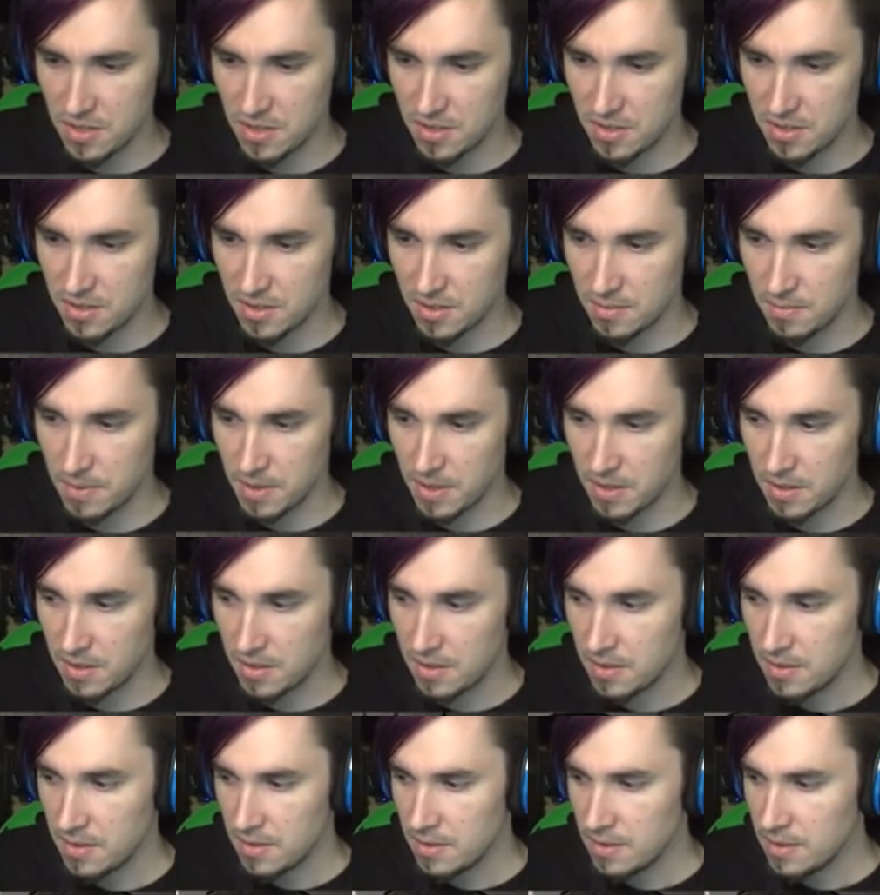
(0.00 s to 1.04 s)
things on me.
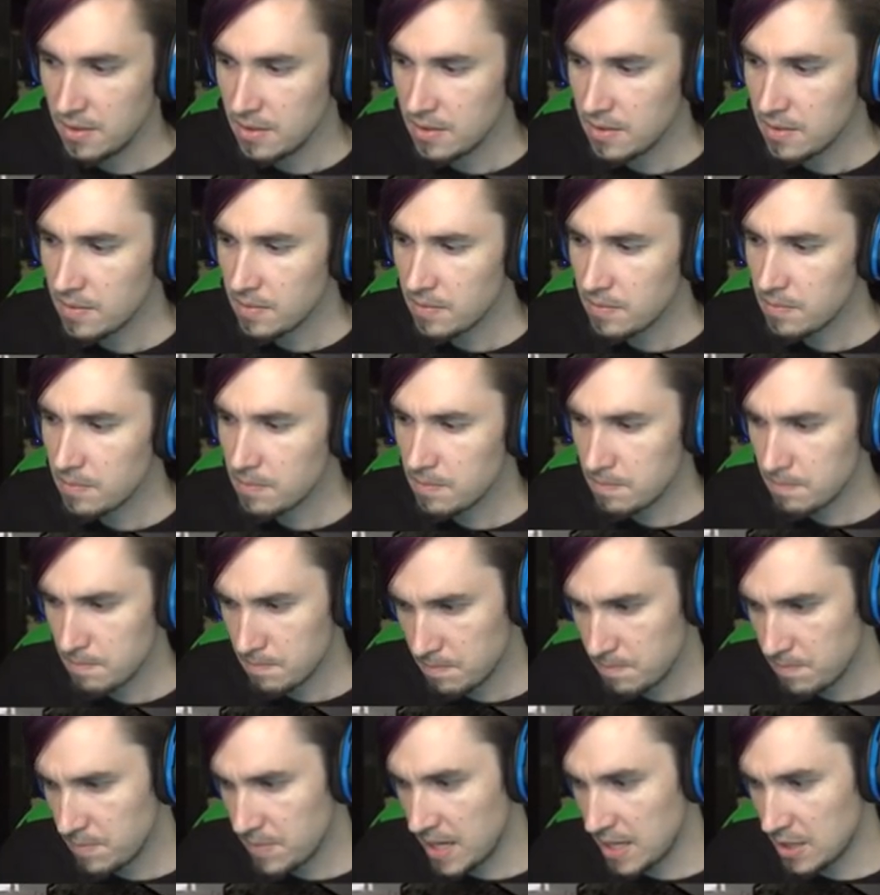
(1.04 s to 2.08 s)

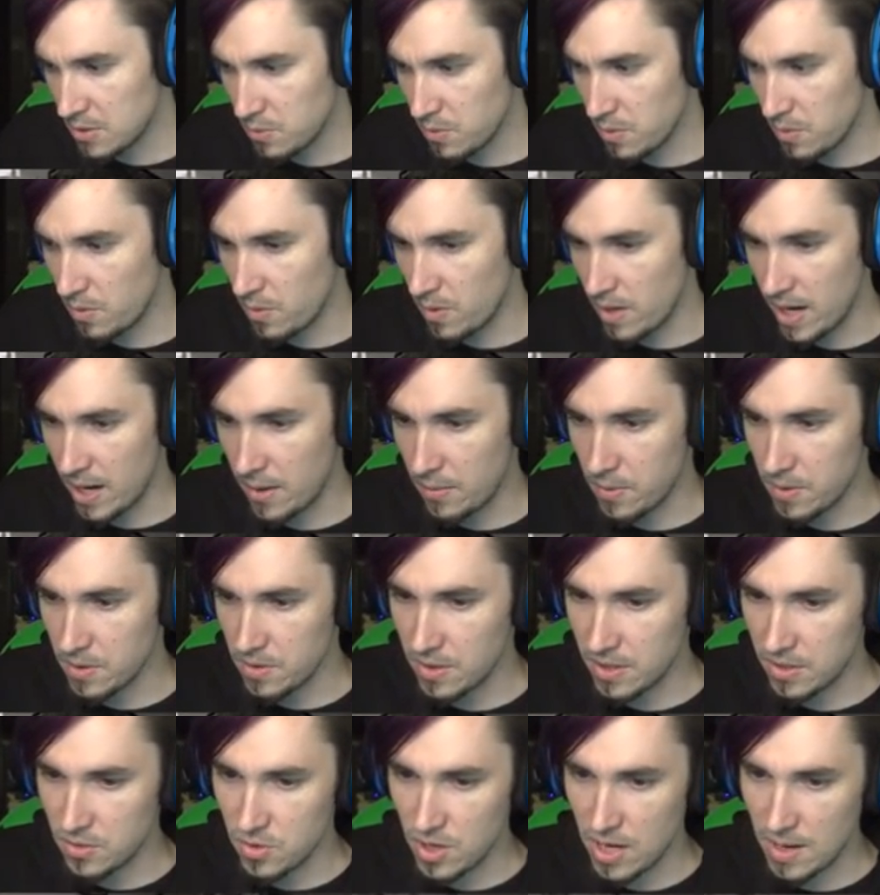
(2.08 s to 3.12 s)
That's where we're at. We're at
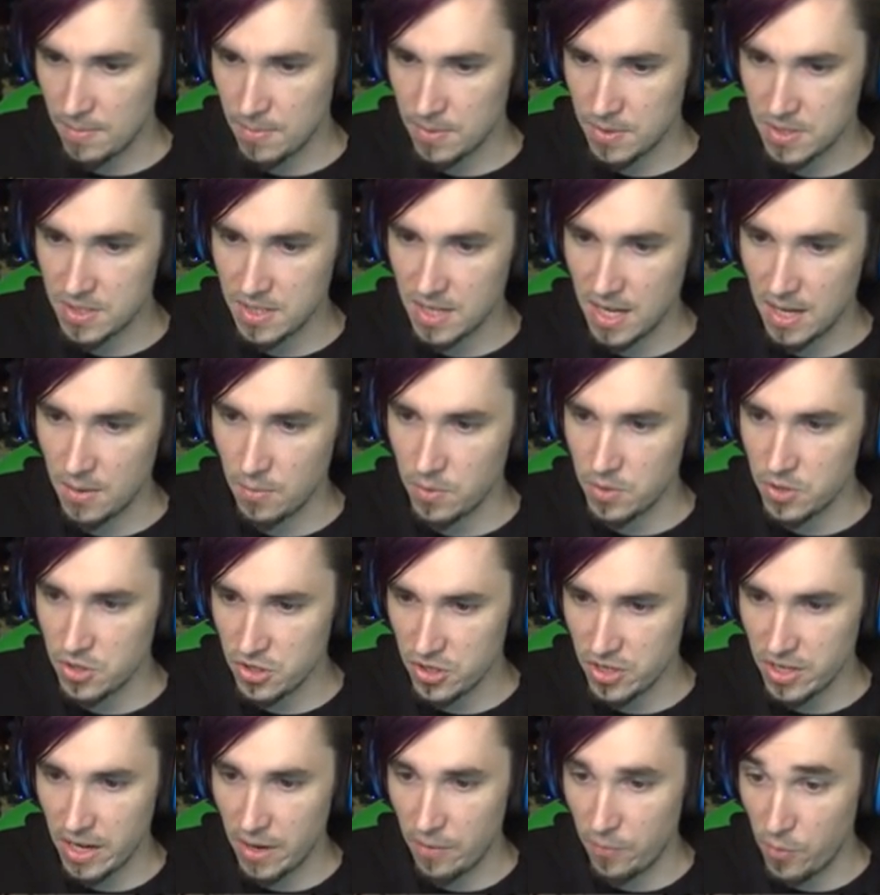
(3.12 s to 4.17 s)
the Trapper's Stead. We
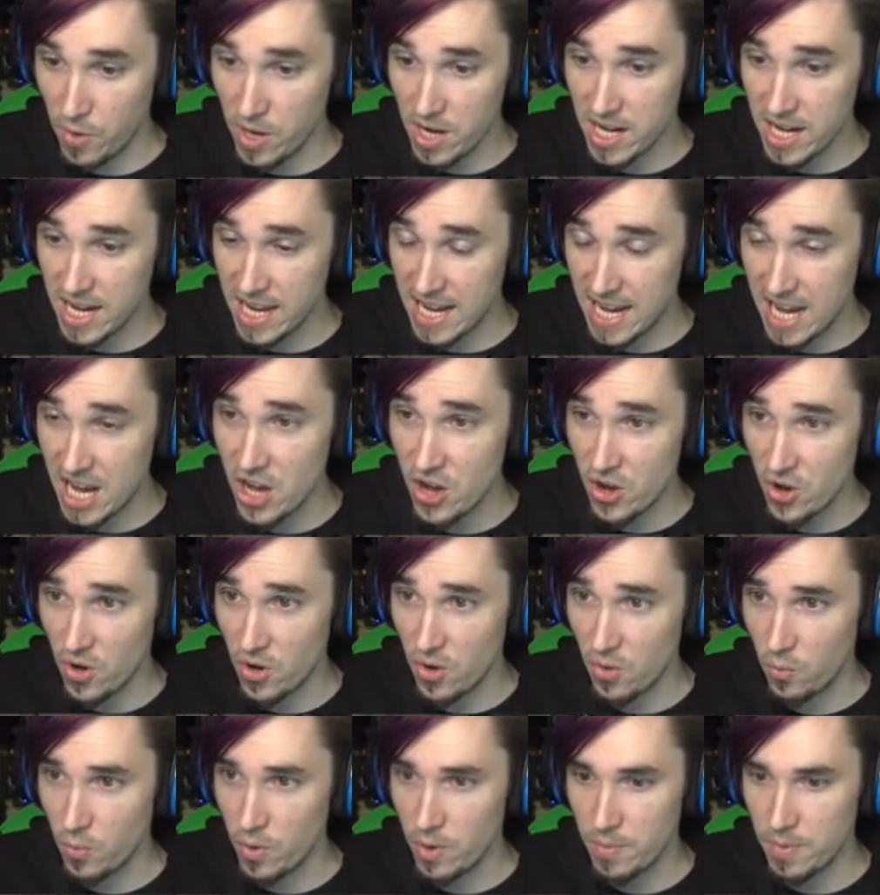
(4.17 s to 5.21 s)
should... If we can get
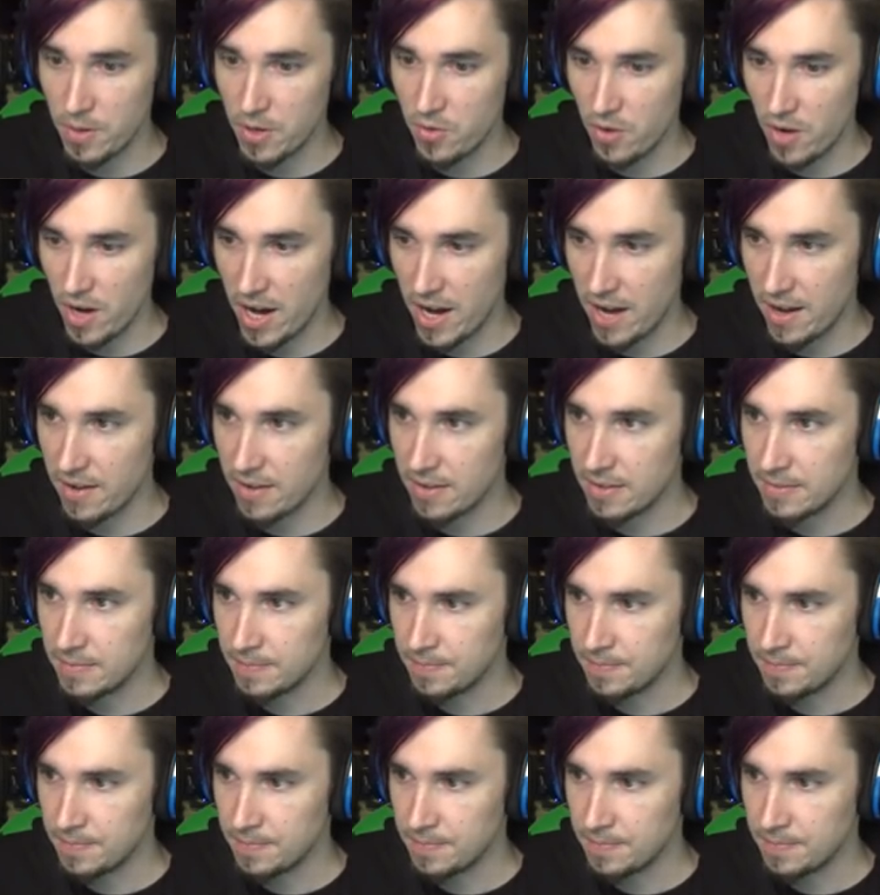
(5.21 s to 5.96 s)
here, we'd be great.